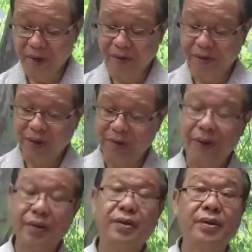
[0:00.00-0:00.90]
effort
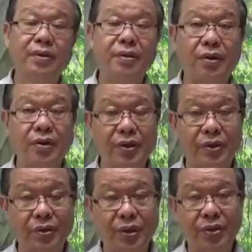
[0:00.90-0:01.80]
with
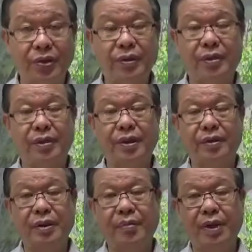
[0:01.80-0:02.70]
concentration,
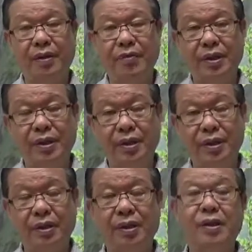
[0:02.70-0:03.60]
keeping everything in
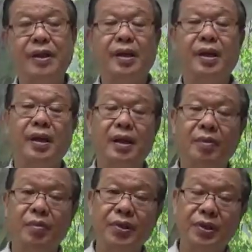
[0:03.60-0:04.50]
a
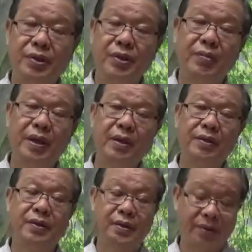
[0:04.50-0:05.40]
harmonious
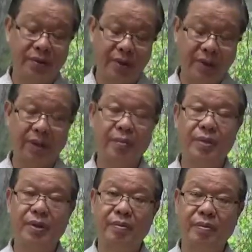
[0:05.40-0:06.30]
balance so that
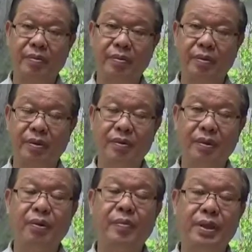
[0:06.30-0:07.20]

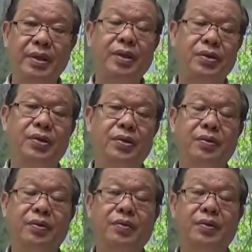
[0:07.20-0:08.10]
your meditation
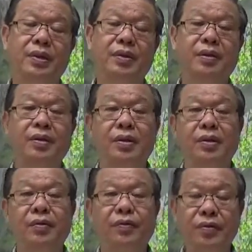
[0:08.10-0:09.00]
will
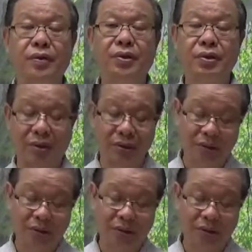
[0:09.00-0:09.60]
fruit